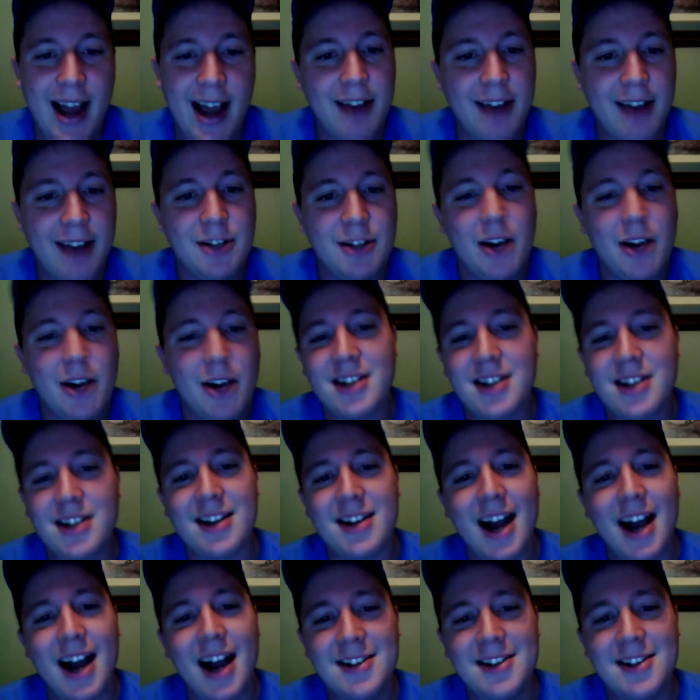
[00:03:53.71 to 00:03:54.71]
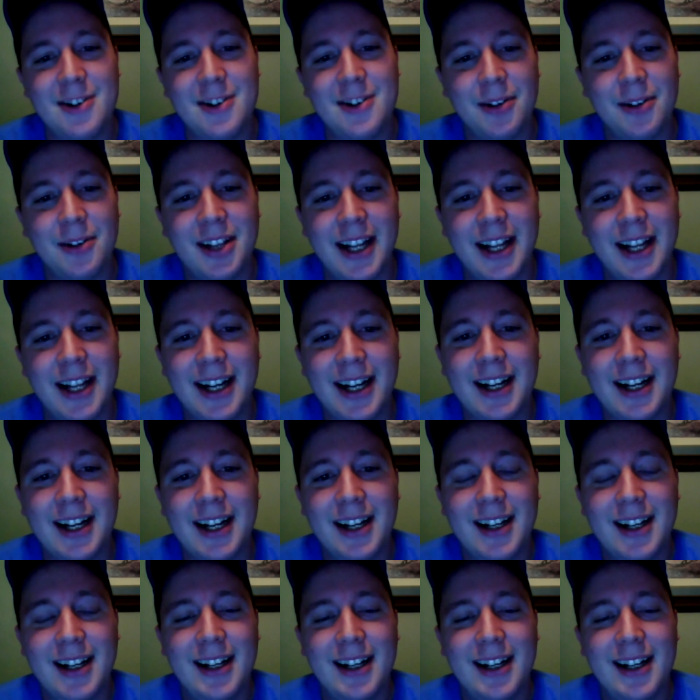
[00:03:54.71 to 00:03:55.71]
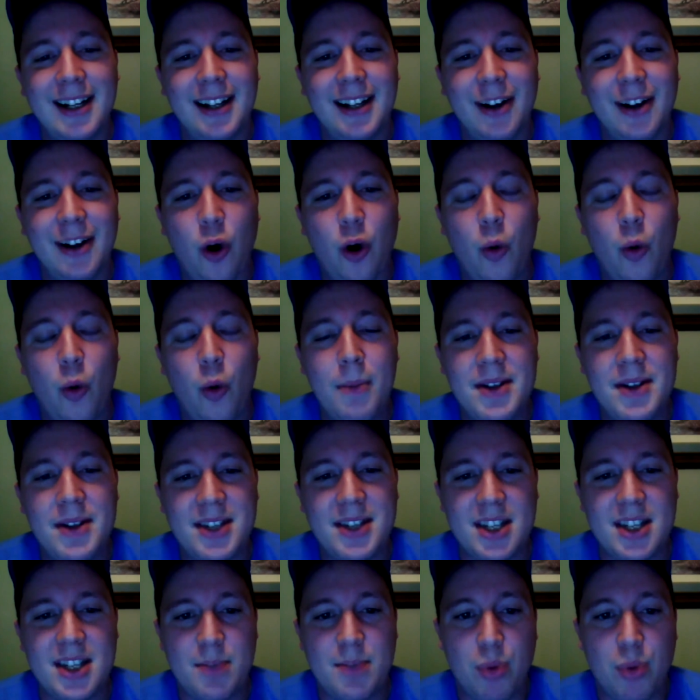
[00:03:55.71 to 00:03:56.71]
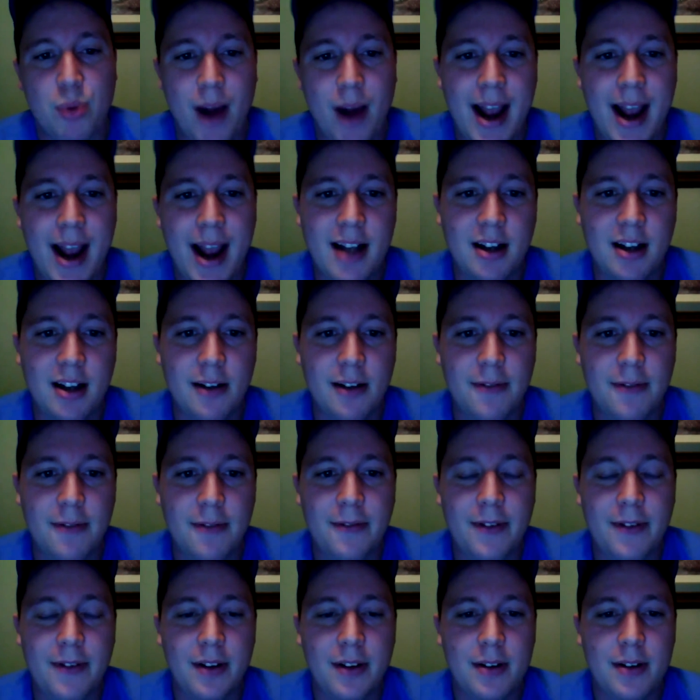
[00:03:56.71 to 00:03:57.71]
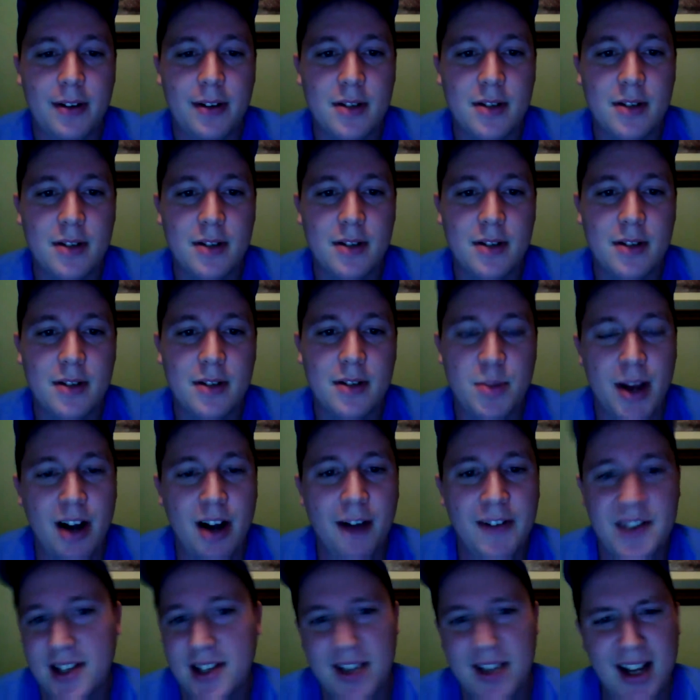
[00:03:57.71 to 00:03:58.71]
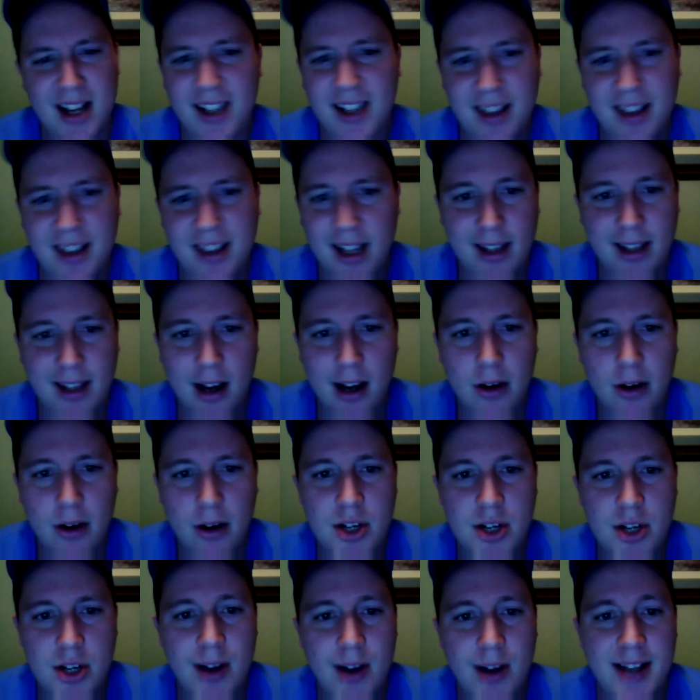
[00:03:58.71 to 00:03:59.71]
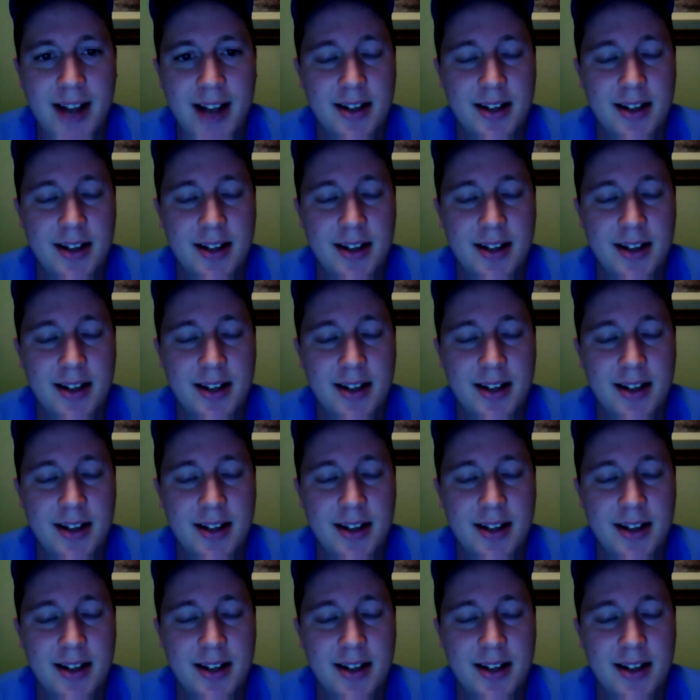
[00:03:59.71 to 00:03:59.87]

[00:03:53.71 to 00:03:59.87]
I don't know. I just don't think Ole Miss's brand of spread offense isn't anything that OSU